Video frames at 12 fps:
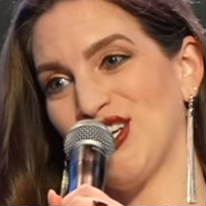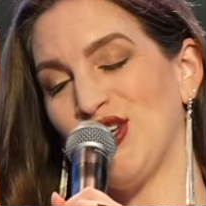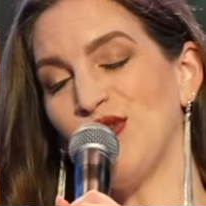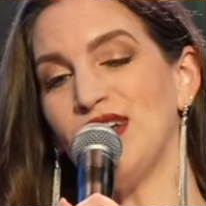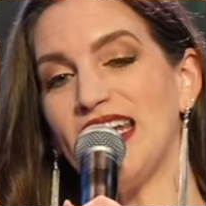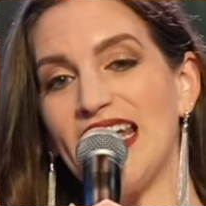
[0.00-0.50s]

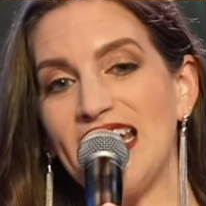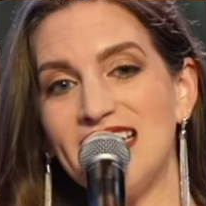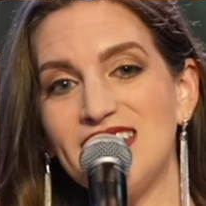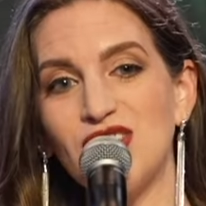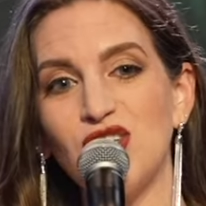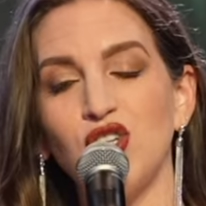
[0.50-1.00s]
You
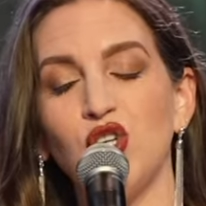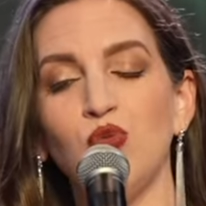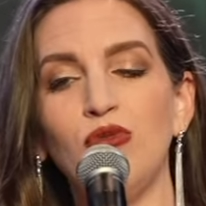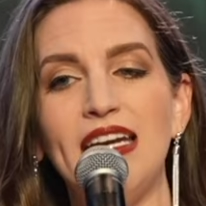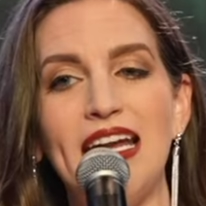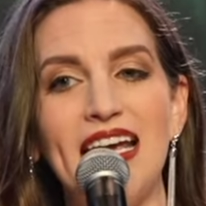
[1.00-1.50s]
need
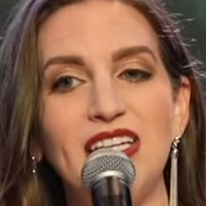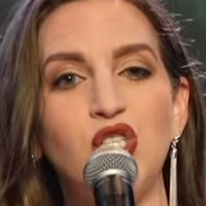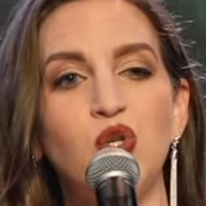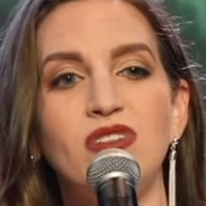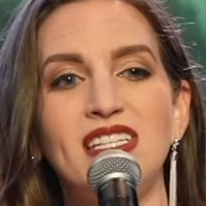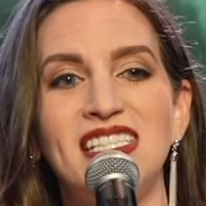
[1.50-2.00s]

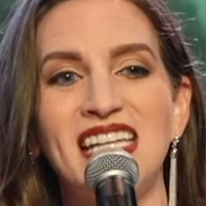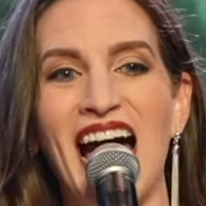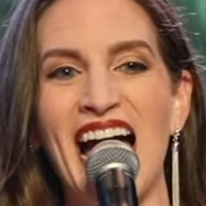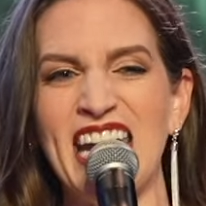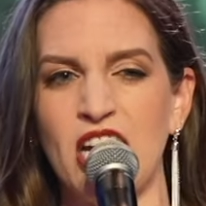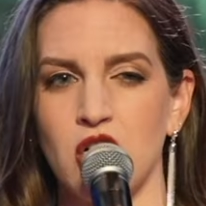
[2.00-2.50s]
to
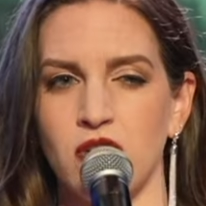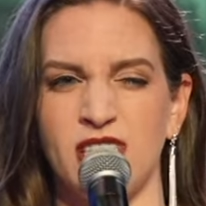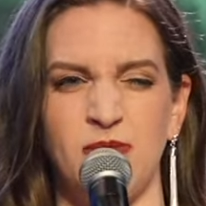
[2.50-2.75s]
desire